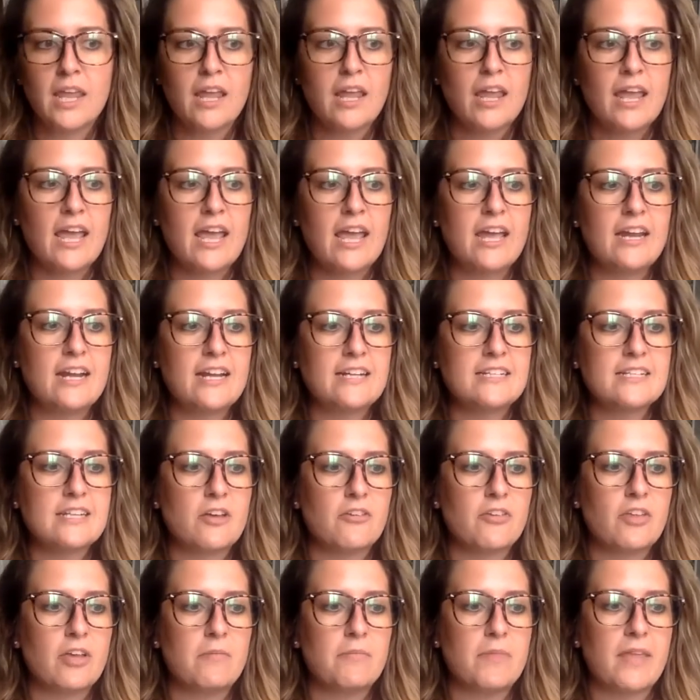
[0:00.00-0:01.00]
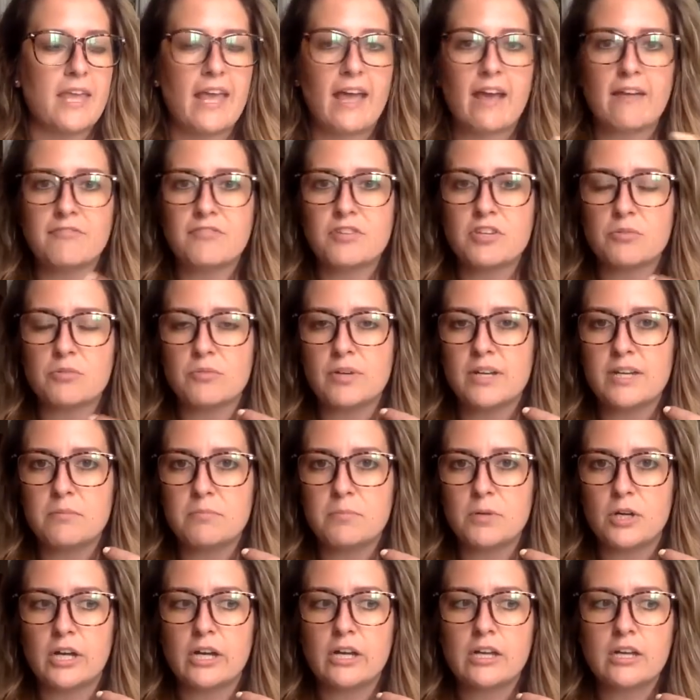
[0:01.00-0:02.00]
and I tell them they have to read a
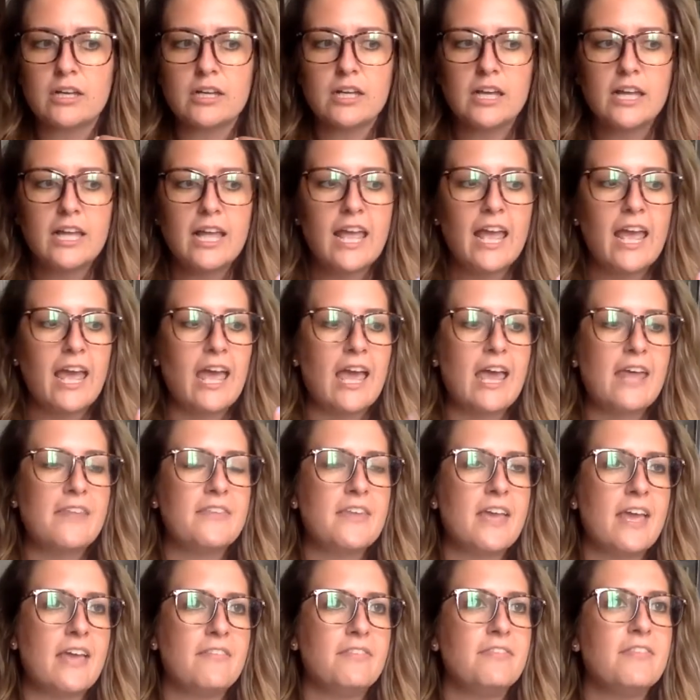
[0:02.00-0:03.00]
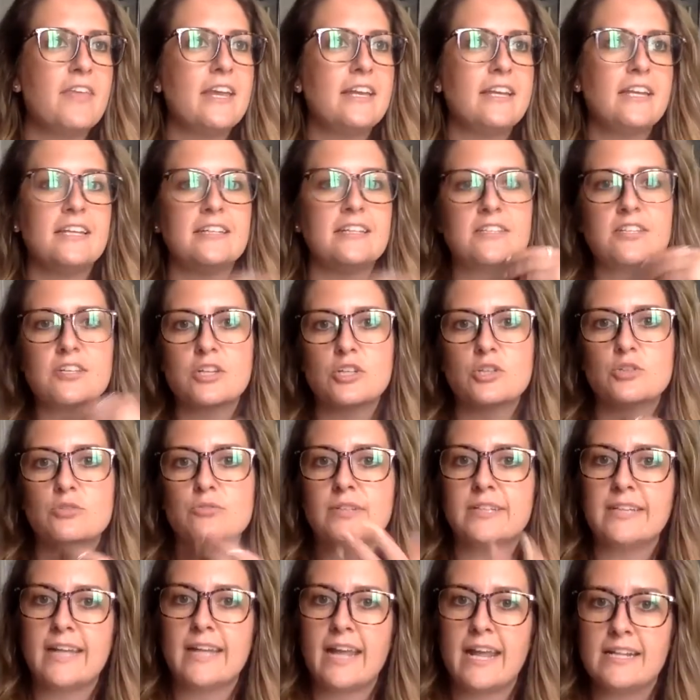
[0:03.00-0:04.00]
book and then they need to
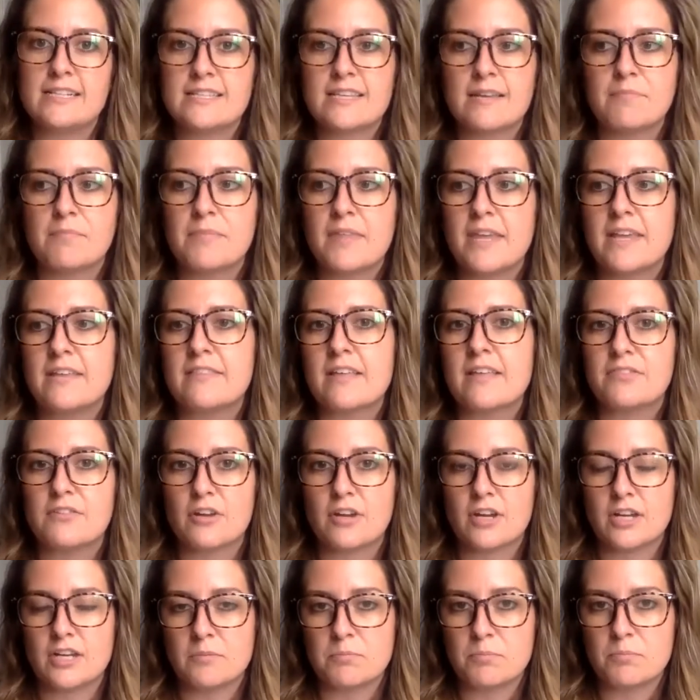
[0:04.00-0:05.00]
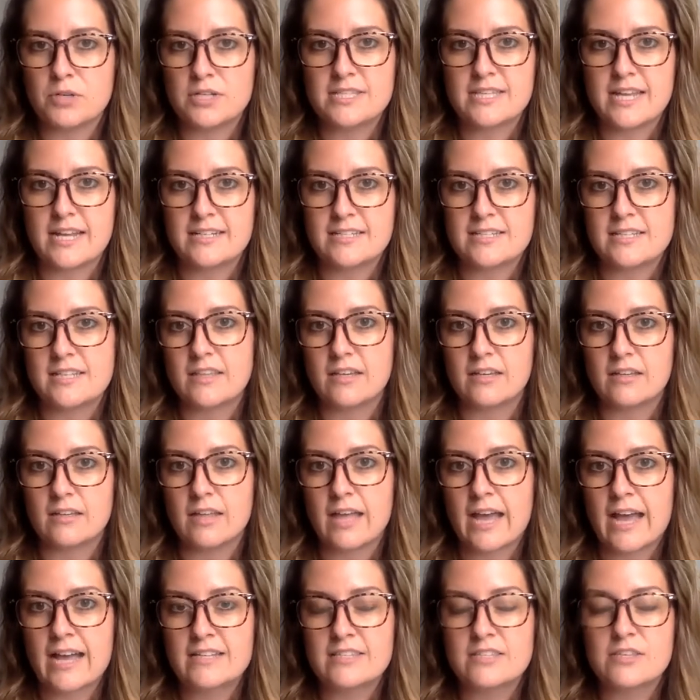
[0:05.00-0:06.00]
create something that they're going to present to the
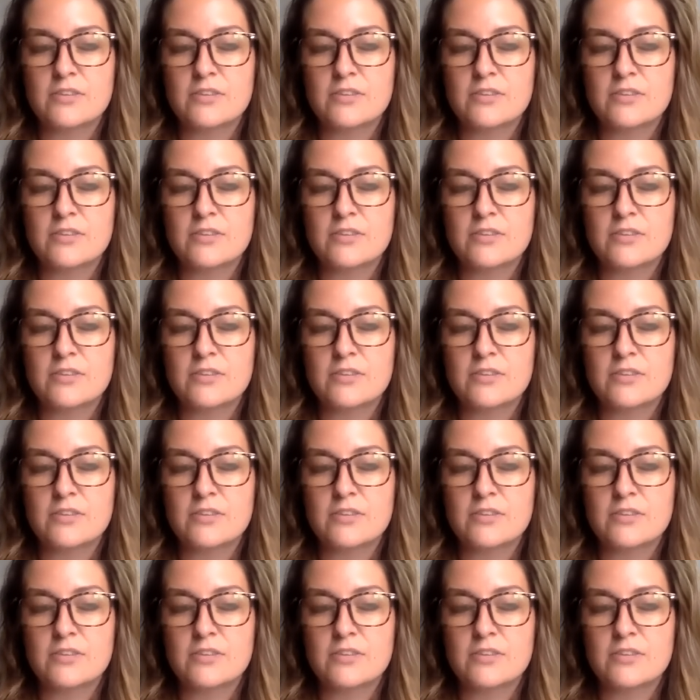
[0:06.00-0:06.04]
class.